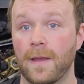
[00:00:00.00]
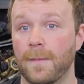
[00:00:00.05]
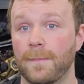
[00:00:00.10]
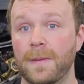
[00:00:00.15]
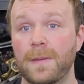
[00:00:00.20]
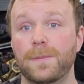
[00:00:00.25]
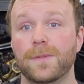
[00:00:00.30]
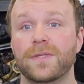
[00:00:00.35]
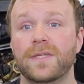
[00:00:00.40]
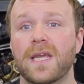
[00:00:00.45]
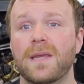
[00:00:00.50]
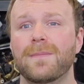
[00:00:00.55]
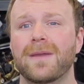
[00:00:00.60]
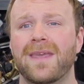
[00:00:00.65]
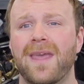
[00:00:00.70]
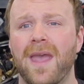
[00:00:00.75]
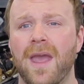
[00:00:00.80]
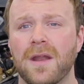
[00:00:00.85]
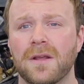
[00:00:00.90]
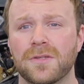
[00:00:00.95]
People say
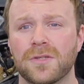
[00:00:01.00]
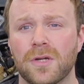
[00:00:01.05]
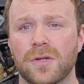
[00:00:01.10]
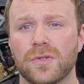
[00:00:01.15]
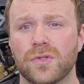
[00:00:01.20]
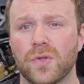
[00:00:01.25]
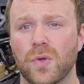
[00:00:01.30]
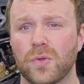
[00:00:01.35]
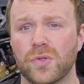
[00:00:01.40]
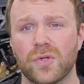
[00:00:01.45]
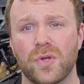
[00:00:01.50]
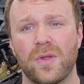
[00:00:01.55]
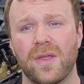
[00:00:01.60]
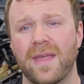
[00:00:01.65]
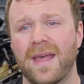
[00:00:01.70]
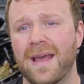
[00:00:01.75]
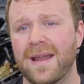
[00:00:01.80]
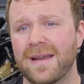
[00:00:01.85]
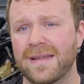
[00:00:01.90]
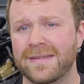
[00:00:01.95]
mechanics aren't social.
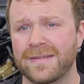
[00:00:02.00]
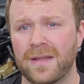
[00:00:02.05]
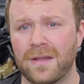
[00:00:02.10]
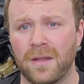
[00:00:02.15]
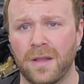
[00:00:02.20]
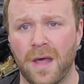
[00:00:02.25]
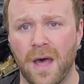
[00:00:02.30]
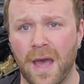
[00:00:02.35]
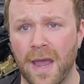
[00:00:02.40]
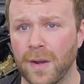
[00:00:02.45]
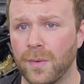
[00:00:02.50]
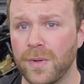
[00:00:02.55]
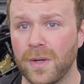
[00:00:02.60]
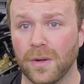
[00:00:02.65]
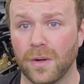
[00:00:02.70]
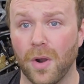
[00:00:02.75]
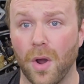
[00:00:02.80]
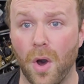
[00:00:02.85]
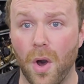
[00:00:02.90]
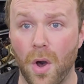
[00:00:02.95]
That is a lie.
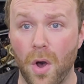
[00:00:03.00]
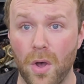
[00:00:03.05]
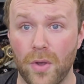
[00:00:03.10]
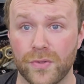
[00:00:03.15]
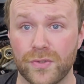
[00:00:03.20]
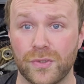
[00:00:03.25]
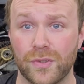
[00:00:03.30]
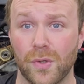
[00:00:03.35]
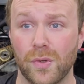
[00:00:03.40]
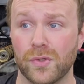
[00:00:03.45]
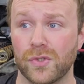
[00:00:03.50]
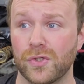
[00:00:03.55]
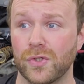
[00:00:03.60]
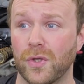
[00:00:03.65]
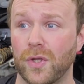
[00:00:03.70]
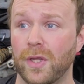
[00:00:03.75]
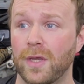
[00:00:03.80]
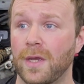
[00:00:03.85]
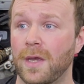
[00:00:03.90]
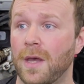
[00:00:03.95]
We are all
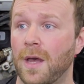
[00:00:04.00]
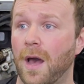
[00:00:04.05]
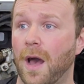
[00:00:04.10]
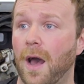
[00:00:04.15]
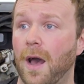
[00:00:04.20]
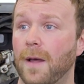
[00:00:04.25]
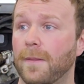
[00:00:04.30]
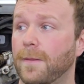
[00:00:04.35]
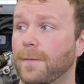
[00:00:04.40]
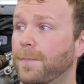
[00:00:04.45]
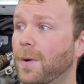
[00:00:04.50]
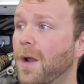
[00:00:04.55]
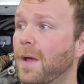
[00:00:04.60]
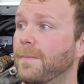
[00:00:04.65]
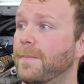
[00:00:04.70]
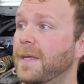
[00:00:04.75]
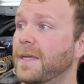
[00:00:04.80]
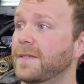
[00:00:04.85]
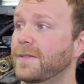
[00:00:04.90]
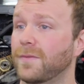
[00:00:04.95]
social. The
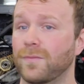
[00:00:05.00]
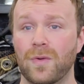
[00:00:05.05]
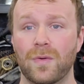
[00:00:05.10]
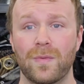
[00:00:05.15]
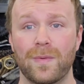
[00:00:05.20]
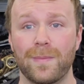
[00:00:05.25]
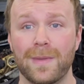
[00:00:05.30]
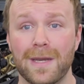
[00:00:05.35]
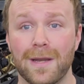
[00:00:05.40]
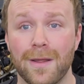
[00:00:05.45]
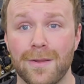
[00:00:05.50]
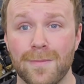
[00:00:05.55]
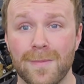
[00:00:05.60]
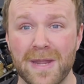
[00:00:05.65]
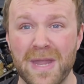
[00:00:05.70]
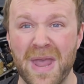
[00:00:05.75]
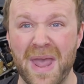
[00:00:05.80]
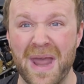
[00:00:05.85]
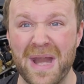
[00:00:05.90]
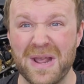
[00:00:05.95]
problem is when we meet other
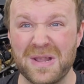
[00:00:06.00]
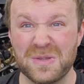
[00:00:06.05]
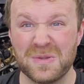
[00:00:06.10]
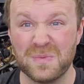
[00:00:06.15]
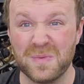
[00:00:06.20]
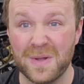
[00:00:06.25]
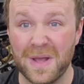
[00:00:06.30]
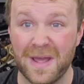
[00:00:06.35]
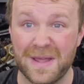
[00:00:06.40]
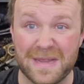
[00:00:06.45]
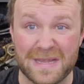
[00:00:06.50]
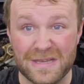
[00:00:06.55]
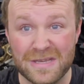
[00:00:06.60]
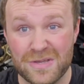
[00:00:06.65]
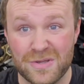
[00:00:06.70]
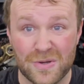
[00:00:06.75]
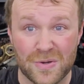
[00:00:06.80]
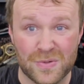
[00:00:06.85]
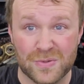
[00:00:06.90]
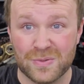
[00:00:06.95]
mechanics, we got
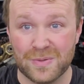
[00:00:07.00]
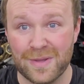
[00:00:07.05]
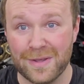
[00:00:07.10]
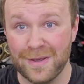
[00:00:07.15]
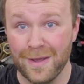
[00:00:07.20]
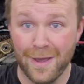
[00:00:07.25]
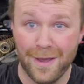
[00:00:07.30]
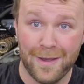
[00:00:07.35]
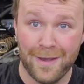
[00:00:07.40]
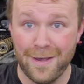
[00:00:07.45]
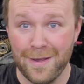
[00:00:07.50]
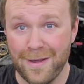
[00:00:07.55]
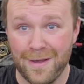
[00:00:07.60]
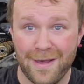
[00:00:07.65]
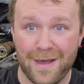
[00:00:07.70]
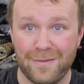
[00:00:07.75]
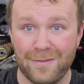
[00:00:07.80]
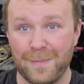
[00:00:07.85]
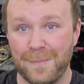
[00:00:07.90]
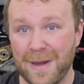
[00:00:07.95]
egos. We're like,
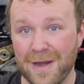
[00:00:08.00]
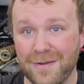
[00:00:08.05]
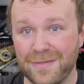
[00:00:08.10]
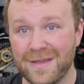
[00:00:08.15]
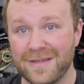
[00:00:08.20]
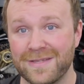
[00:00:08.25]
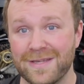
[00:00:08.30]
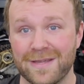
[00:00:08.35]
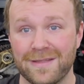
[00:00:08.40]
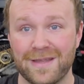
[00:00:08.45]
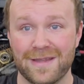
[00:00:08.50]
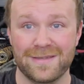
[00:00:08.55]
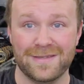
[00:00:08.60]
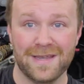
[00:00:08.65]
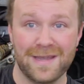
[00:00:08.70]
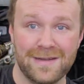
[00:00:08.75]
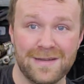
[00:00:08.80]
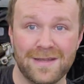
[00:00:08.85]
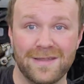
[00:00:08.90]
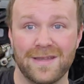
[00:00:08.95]
I repaired this like this.
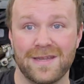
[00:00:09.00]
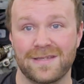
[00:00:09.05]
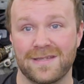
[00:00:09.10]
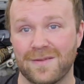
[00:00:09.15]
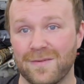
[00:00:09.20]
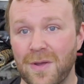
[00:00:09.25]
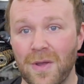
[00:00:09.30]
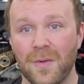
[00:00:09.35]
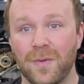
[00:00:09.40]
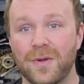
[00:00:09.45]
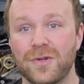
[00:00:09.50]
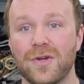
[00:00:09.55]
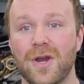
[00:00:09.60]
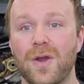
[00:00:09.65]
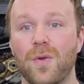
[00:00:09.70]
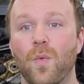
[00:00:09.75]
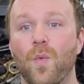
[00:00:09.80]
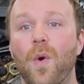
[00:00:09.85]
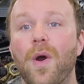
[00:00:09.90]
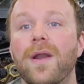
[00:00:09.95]
I did this. We
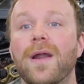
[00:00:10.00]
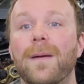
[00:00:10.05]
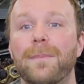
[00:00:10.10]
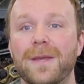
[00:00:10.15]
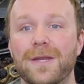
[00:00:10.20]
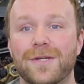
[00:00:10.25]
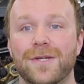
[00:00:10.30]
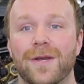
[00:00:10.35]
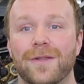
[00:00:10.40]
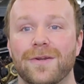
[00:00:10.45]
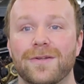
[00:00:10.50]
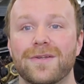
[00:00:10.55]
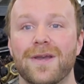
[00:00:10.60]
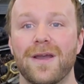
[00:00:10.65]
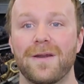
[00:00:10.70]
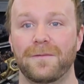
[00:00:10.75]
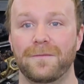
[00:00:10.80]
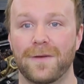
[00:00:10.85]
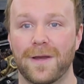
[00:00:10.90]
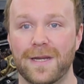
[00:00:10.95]
try and one-up each other. It's
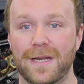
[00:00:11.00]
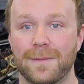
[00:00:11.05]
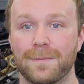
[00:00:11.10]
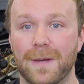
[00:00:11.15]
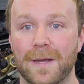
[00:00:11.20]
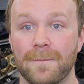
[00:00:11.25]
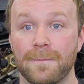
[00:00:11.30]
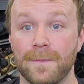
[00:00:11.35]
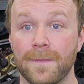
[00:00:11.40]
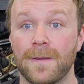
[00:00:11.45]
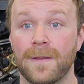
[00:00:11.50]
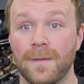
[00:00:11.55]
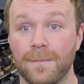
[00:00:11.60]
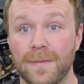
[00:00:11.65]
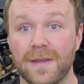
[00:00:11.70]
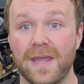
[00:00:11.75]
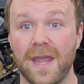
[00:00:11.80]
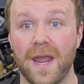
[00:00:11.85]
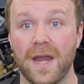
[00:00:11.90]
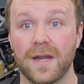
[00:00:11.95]
kind of funny, but
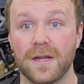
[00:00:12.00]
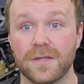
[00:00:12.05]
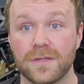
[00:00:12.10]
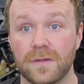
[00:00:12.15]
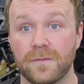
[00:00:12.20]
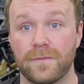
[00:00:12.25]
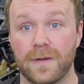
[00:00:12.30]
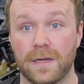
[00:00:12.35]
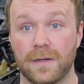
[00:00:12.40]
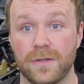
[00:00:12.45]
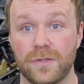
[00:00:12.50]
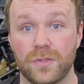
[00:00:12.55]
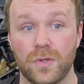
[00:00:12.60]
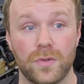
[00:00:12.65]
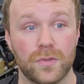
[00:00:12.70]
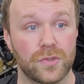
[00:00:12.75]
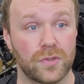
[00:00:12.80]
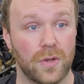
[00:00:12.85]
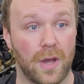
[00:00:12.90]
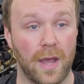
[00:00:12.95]
mechanics are very
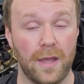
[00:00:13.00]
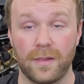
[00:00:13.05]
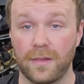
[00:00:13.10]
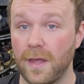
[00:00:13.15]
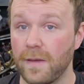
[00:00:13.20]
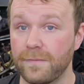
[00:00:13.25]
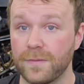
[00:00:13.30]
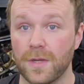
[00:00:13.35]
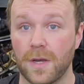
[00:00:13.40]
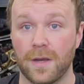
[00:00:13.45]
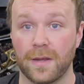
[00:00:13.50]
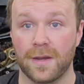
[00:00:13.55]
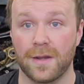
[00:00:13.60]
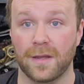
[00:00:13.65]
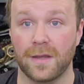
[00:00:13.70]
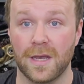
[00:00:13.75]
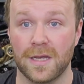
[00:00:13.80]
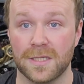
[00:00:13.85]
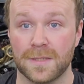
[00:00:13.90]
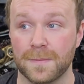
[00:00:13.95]
social. I love talking
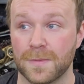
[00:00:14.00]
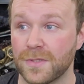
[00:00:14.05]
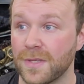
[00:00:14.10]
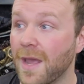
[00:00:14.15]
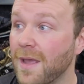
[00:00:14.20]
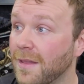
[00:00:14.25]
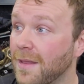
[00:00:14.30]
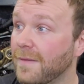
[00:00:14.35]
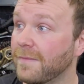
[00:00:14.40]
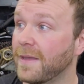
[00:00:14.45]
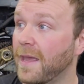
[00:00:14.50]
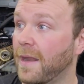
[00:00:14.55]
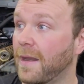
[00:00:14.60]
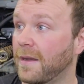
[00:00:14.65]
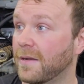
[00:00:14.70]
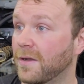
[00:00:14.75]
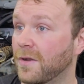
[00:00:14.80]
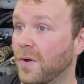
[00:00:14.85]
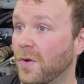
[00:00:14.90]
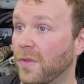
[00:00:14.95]
to customers. I love
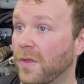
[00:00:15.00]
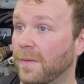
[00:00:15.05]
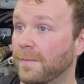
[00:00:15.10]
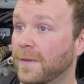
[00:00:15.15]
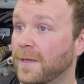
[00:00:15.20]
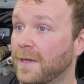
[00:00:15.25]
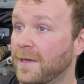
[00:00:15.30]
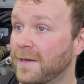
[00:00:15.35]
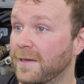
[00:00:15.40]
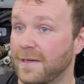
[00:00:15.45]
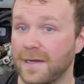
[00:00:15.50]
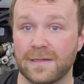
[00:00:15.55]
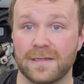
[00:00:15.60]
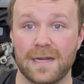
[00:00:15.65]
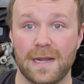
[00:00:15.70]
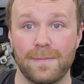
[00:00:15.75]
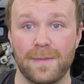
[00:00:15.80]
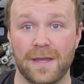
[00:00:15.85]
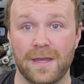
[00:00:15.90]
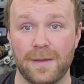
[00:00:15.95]
getting to know them. Next
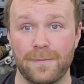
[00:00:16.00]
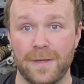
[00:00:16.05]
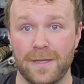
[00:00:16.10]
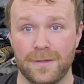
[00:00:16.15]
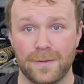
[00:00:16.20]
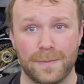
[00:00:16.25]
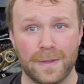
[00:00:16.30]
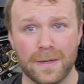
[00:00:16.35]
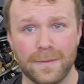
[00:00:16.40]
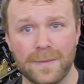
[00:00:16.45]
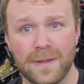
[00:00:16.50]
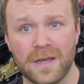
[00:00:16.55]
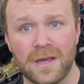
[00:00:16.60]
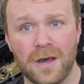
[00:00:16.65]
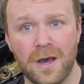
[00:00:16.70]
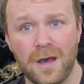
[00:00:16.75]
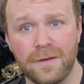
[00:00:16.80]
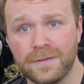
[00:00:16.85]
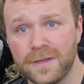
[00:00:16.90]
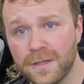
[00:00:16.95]
time they come in, they're bringing me a
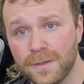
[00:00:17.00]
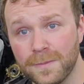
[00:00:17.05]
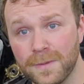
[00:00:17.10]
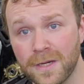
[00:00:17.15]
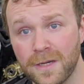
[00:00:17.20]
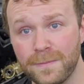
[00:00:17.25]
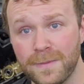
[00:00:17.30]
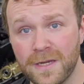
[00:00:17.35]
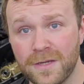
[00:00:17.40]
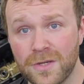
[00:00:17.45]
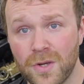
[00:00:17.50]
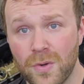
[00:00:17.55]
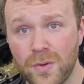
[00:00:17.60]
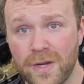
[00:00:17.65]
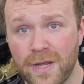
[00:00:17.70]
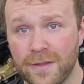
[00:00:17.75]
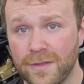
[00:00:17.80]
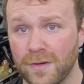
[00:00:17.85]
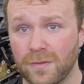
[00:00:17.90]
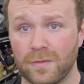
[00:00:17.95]
coffee. They're bringing me a
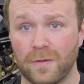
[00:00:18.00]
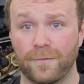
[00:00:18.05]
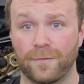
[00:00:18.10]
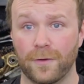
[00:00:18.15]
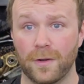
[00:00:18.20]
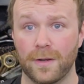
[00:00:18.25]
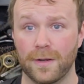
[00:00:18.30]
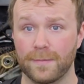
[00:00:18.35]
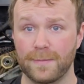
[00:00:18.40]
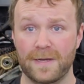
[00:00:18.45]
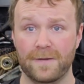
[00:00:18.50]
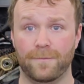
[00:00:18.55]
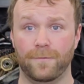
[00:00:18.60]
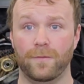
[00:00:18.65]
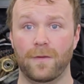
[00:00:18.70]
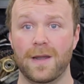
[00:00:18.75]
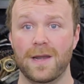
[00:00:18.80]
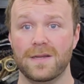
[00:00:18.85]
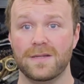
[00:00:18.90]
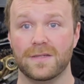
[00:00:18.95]
donut. They're referring me
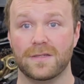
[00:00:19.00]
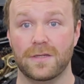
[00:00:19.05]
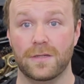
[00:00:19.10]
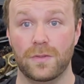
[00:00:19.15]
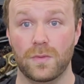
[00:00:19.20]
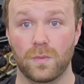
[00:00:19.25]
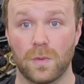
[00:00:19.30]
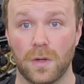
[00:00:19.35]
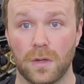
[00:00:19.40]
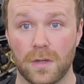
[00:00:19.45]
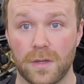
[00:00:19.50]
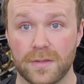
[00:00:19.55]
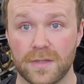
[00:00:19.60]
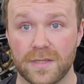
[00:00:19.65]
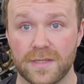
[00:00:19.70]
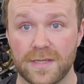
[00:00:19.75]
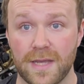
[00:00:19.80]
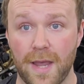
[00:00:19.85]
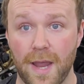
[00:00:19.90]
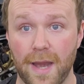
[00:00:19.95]
friends to do work on
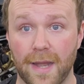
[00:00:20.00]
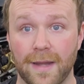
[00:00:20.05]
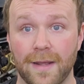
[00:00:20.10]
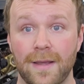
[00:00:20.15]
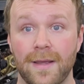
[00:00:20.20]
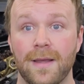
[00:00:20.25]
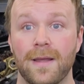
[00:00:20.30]
the side.